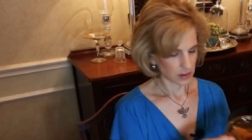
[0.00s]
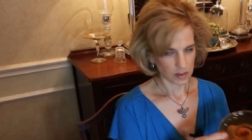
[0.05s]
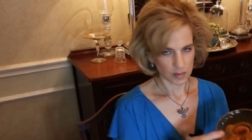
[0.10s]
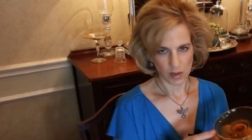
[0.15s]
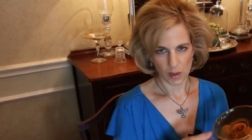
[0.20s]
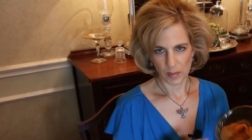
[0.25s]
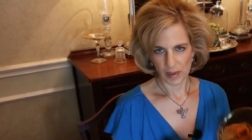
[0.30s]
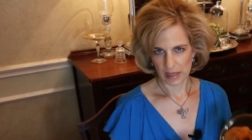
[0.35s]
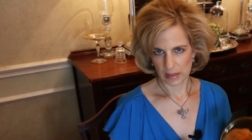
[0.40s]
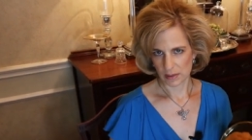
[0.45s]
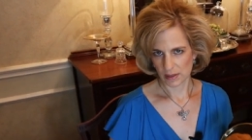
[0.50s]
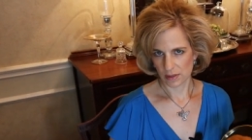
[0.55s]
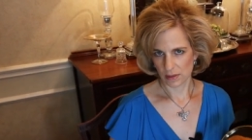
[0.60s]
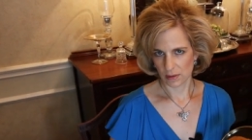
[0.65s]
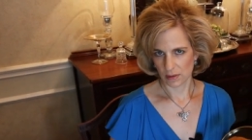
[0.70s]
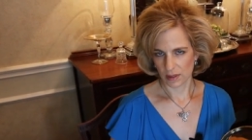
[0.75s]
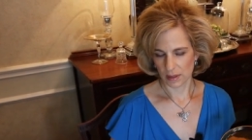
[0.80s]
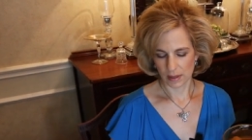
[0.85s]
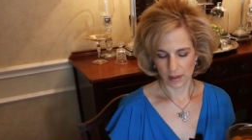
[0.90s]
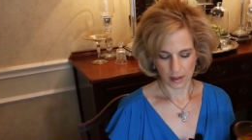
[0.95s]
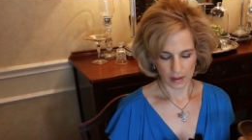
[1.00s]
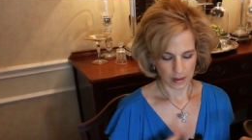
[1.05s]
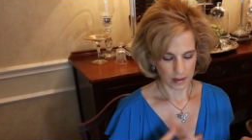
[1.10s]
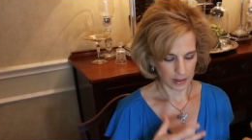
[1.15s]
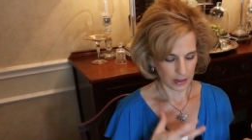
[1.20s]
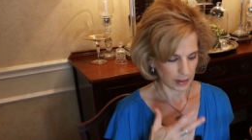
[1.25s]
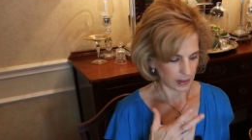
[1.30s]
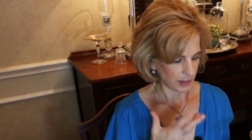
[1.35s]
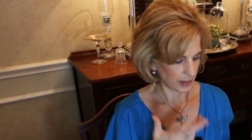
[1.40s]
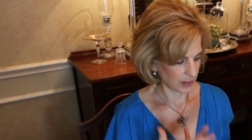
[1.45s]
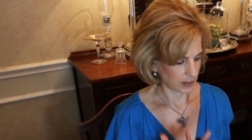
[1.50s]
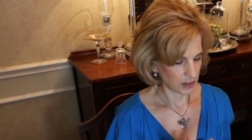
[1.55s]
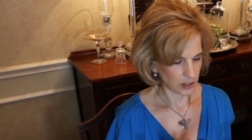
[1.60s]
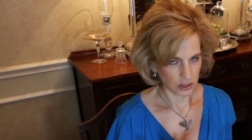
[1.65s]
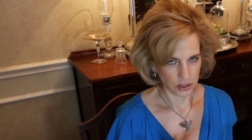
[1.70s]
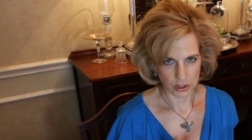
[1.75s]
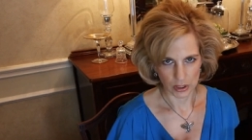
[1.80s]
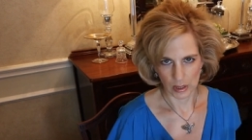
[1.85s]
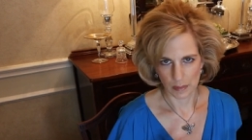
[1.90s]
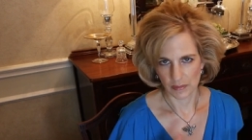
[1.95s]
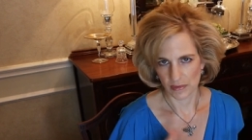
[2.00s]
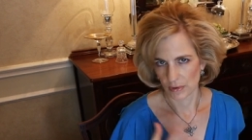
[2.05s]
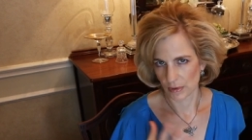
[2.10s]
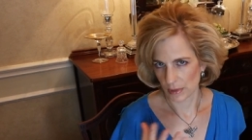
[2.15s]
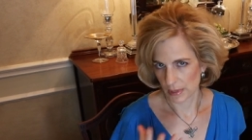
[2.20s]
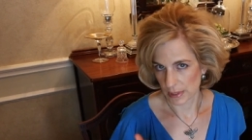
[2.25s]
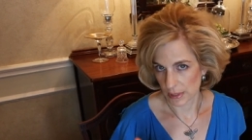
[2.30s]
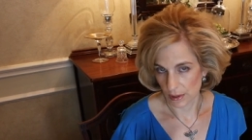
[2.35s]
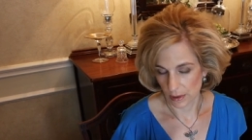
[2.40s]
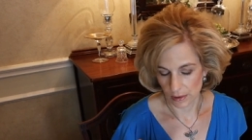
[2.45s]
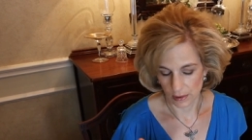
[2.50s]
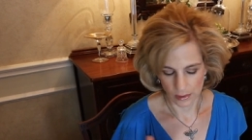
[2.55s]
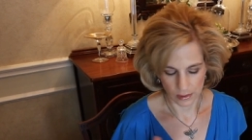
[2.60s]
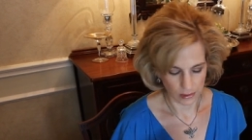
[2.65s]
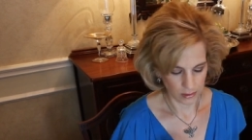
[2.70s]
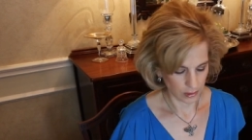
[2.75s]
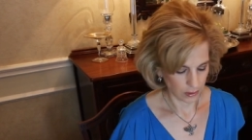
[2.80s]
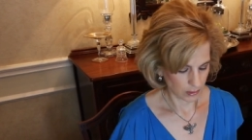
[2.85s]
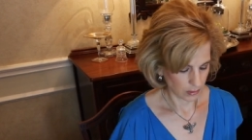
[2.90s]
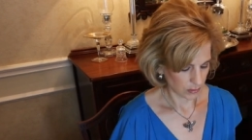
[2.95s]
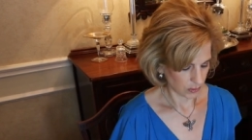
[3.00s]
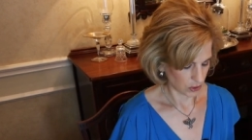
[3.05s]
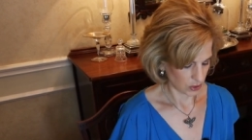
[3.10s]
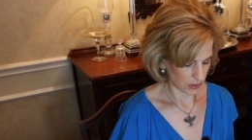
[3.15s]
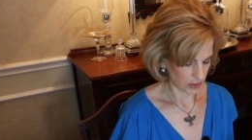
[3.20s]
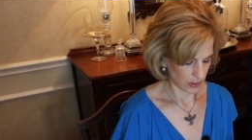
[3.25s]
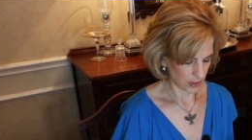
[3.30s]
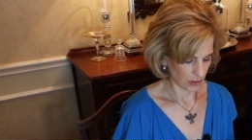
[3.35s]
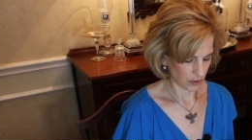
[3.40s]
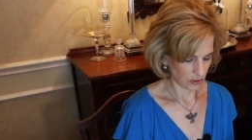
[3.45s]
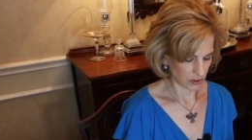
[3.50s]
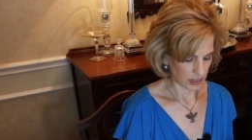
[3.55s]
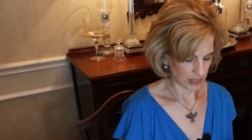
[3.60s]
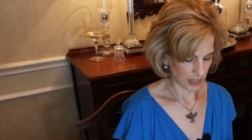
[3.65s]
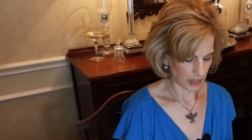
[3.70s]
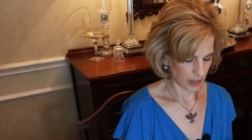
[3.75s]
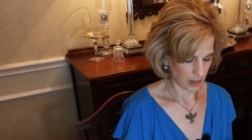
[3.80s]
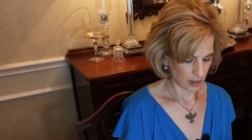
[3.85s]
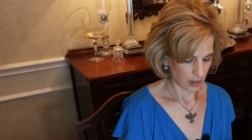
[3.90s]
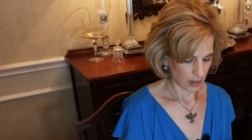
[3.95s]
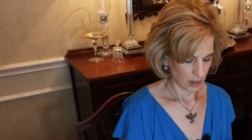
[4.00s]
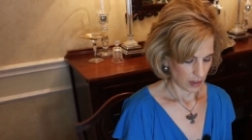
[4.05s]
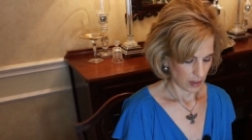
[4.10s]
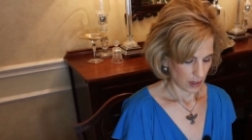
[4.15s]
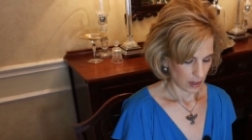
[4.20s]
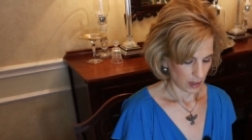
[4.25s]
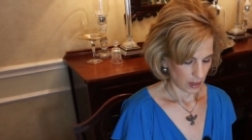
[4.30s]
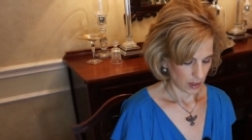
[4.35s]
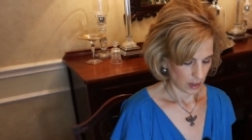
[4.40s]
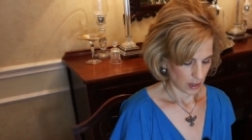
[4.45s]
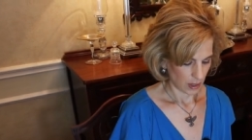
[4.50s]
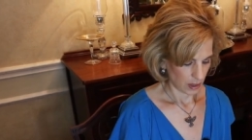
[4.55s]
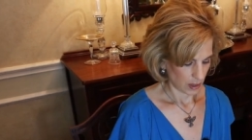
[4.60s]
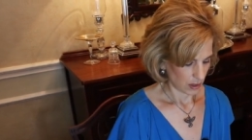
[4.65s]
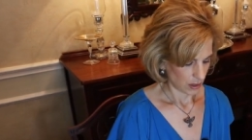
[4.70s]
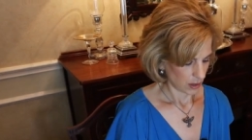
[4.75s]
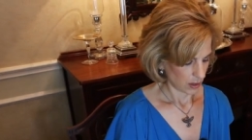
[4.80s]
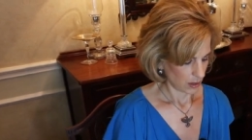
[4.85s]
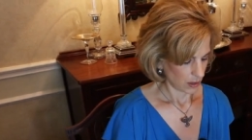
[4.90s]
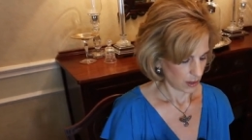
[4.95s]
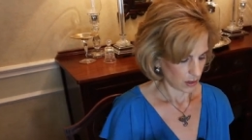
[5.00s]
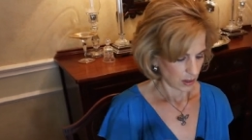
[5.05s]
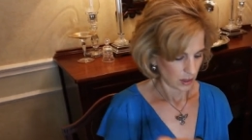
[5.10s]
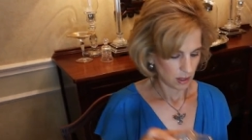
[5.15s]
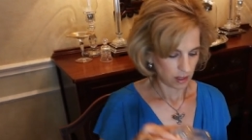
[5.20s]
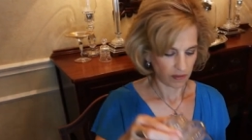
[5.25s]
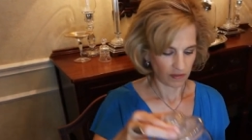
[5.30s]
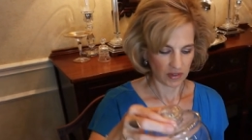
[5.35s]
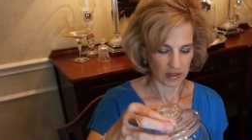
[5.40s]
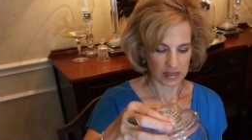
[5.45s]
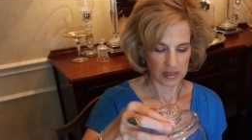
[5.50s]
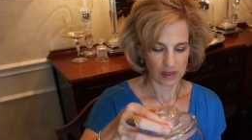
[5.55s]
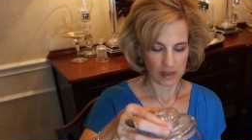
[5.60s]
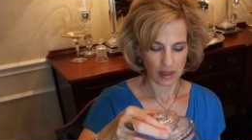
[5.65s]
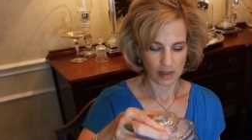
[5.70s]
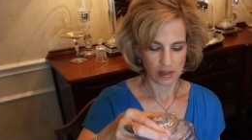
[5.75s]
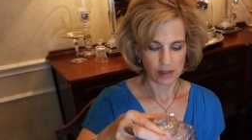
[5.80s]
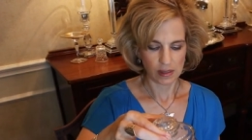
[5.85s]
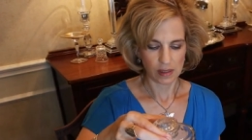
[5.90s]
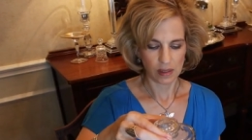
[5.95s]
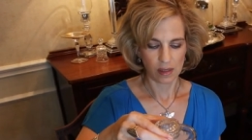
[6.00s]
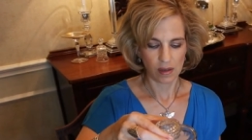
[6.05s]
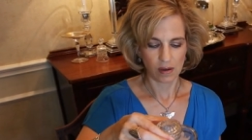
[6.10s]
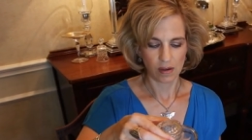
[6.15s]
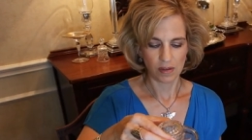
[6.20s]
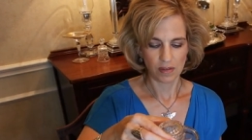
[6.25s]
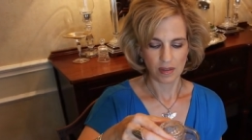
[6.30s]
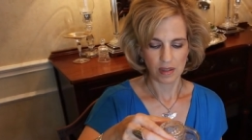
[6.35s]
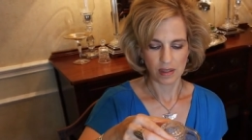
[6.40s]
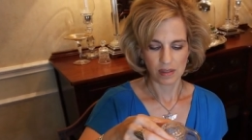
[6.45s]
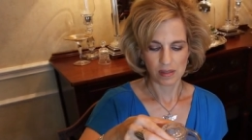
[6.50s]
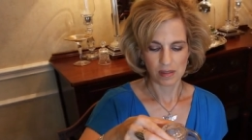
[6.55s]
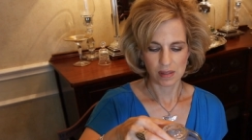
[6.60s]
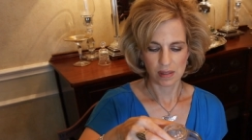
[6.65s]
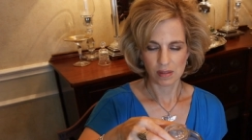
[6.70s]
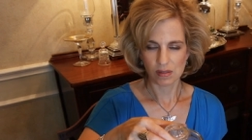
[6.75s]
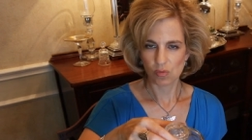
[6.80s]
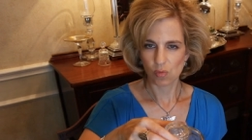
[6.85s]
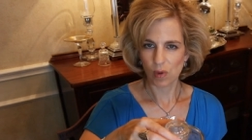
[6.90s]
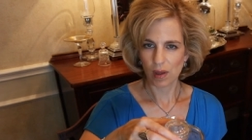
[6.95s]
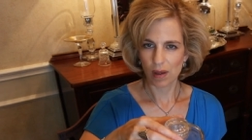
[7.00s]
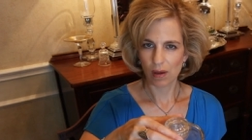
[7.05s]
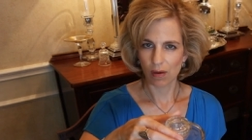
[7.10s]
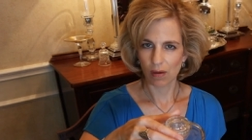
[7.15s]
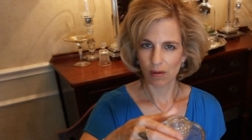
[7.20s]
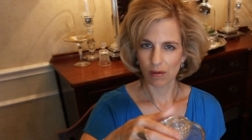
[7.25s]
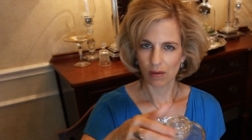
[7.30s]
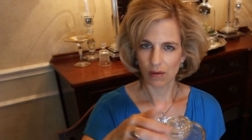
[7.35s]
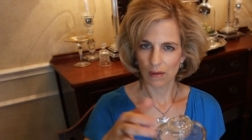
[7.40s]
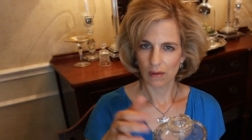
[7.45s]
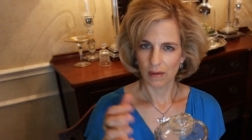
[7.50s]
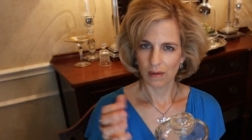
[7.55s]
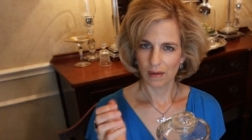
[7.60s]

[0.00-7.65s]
a small pedestal I got at an antique shop for $1 just the other day, and it fits nicely on this as well.